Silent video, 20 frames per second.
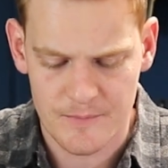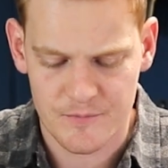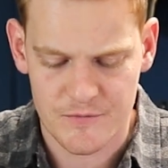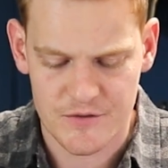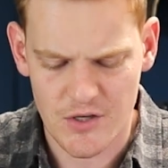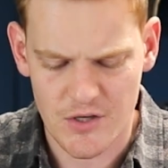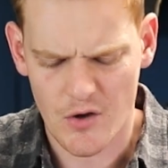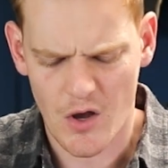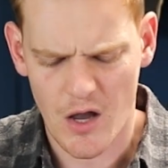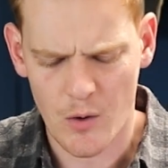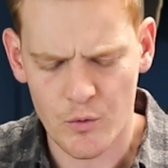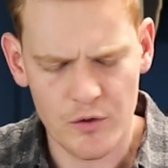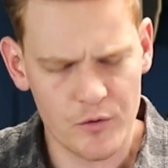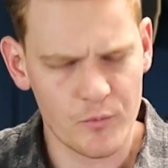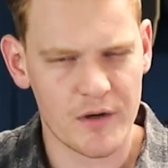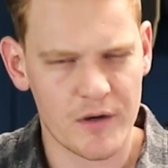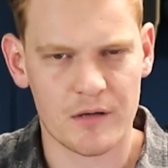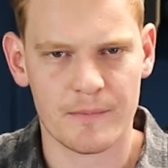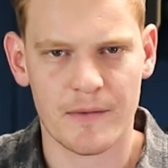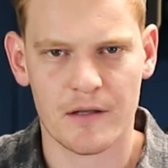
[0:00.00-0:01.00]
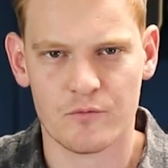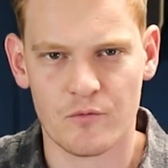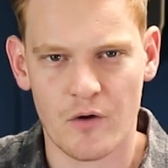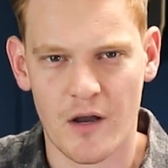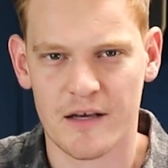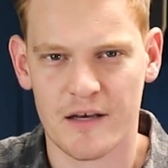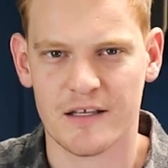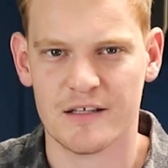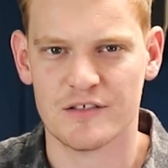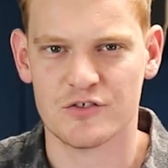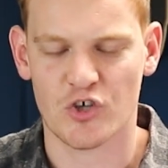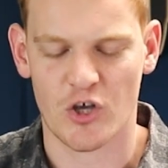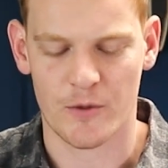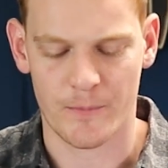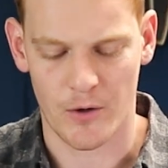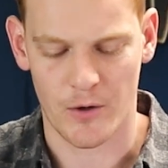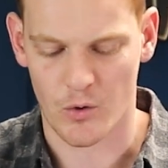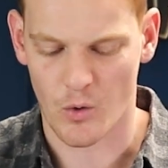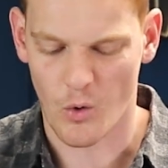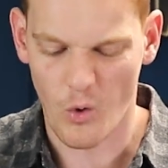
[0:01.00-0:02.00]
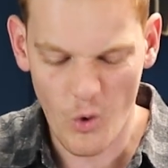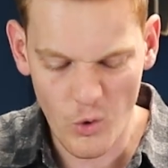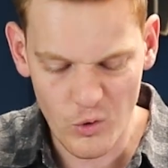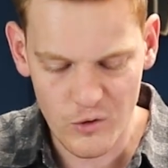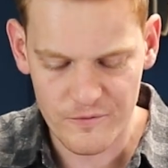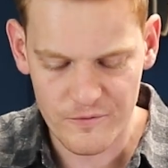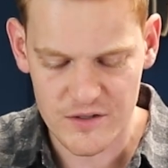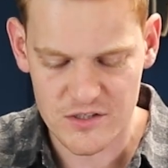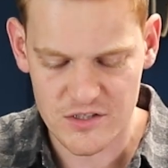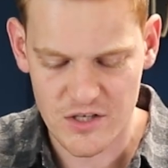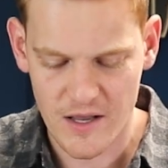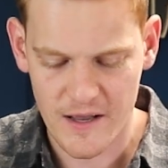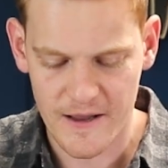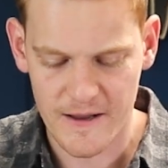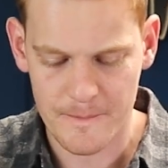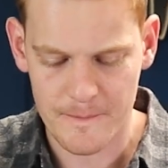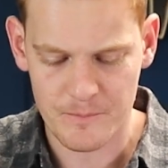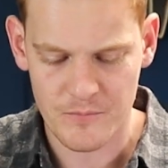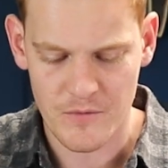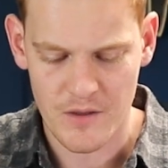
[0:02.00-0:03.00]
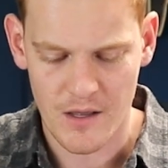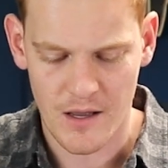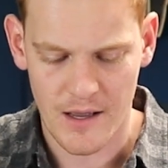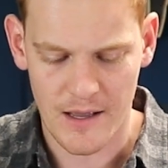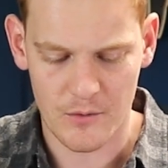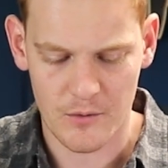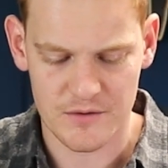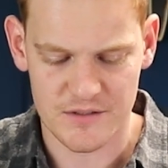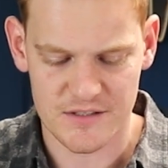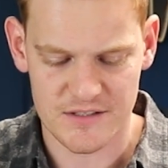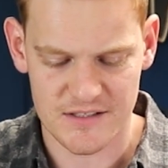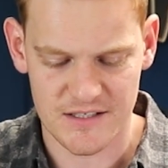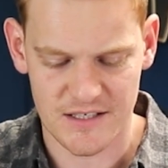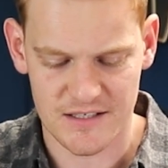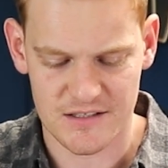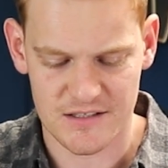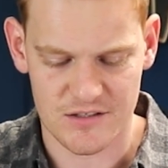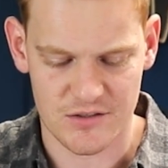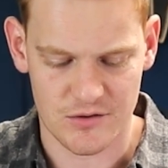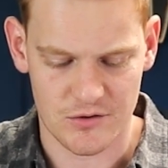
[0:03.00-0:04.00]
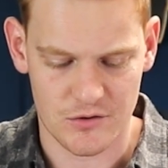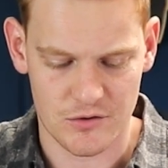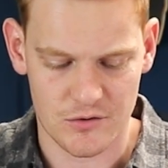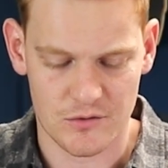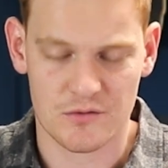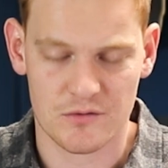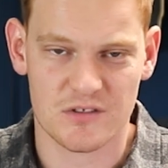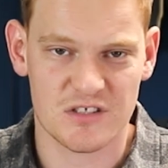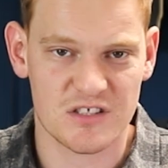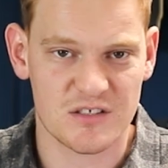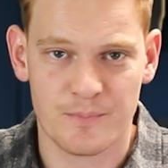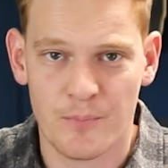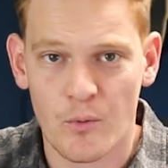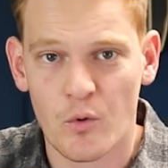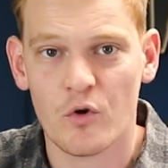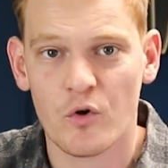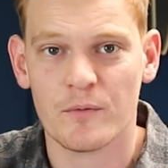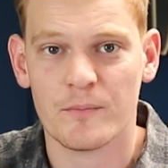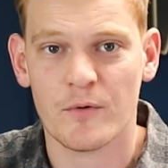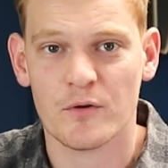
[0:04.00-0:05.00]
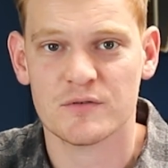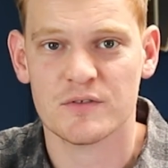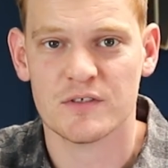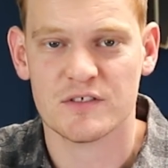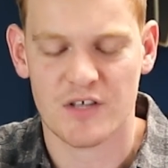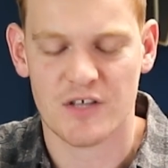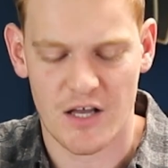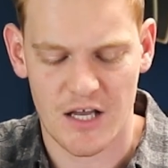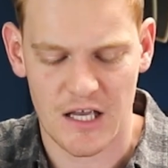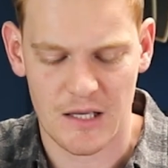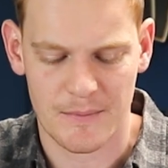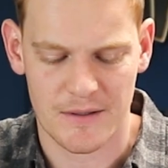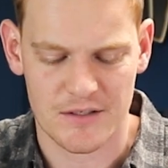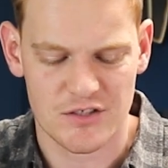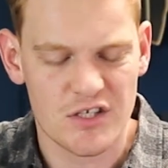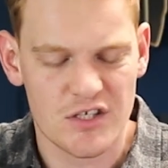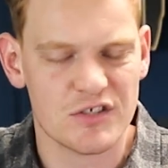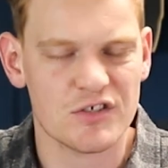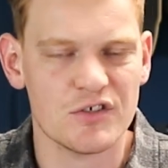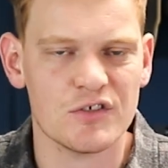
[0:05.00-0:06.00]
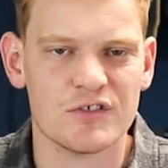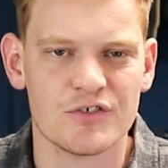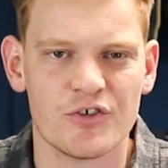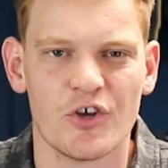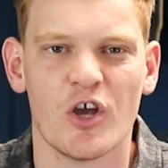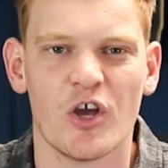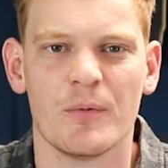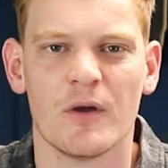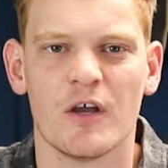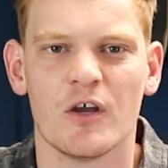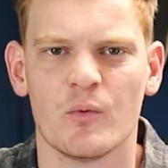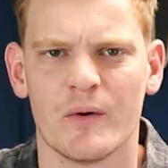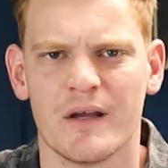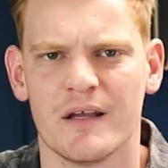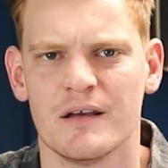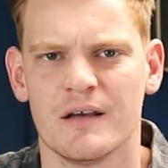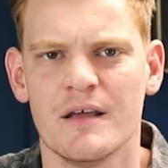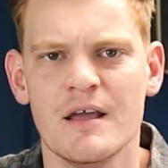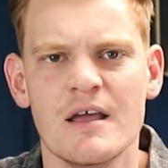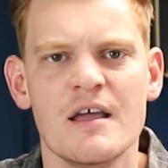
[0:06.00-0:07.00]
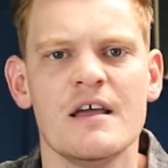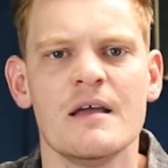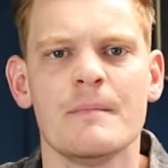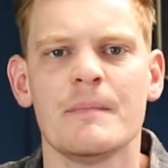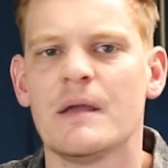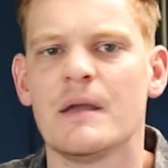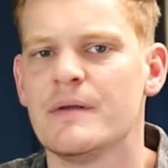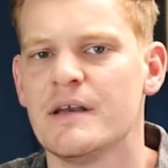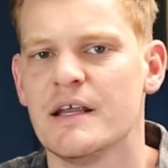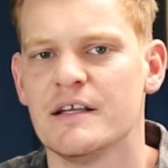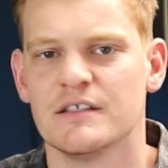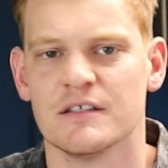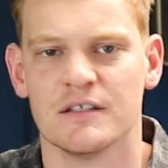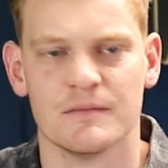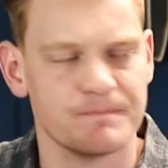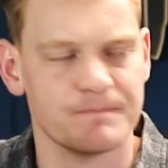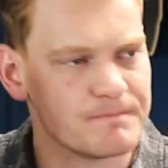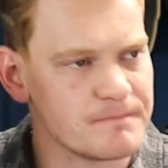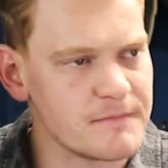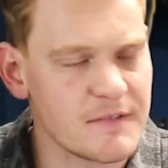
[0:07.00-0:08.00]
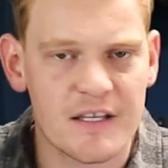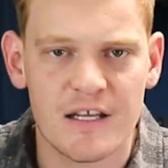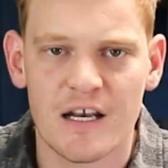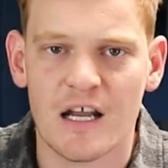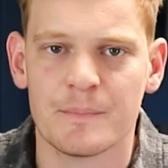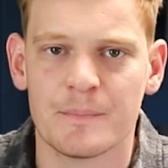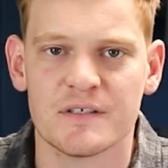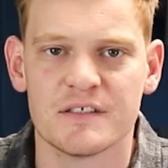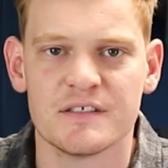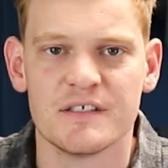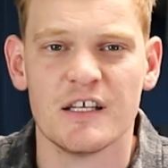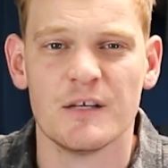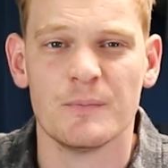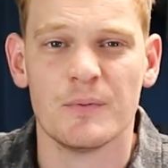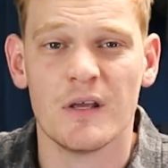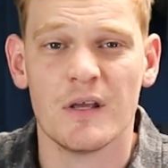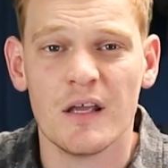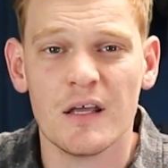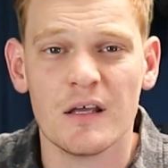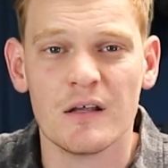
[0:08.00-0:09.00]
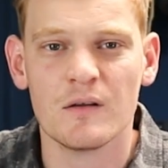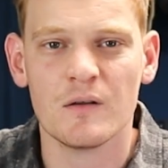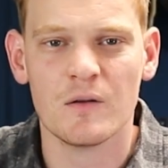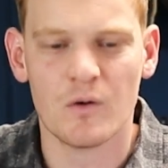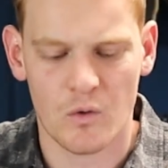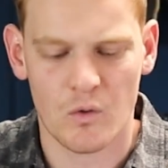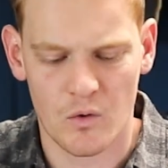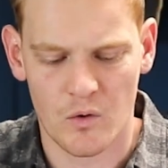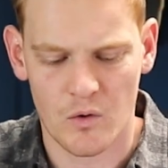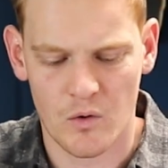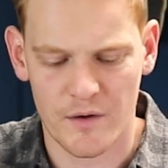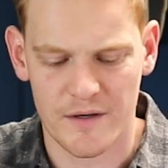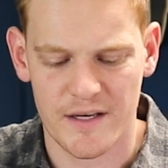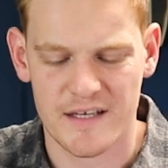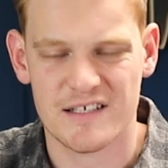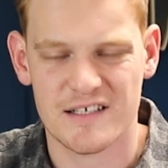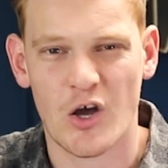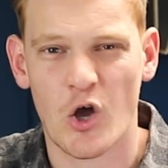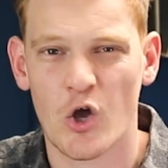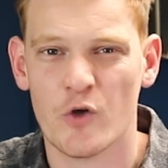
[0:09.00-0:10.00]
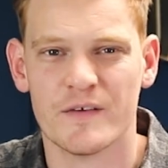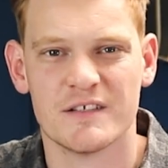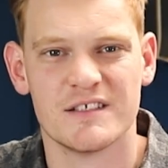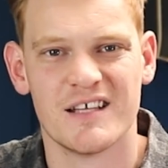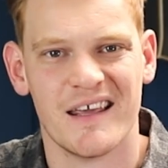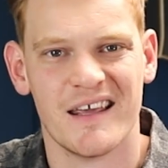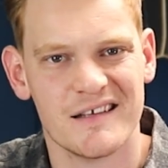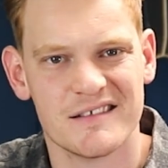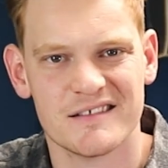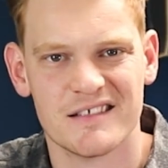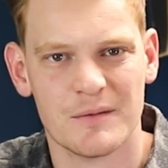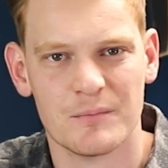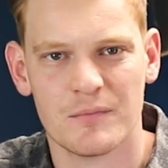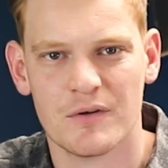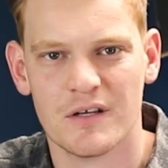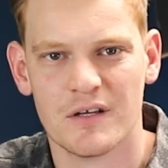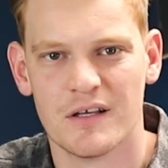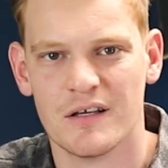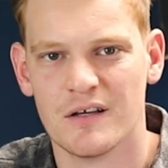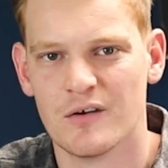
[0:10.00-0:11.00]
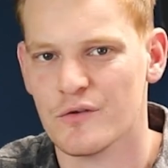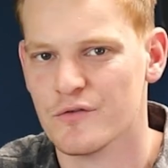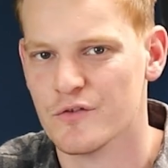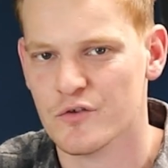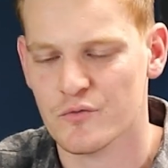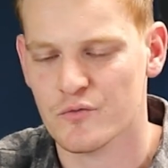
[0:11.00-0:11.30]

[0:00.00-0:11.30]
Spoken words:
So I wouldn't recommend riding in turbo all of the time. I would stick to sport most of the time and just use turbo when maybe you need to get up a steep hill or you need to overtake somebody on the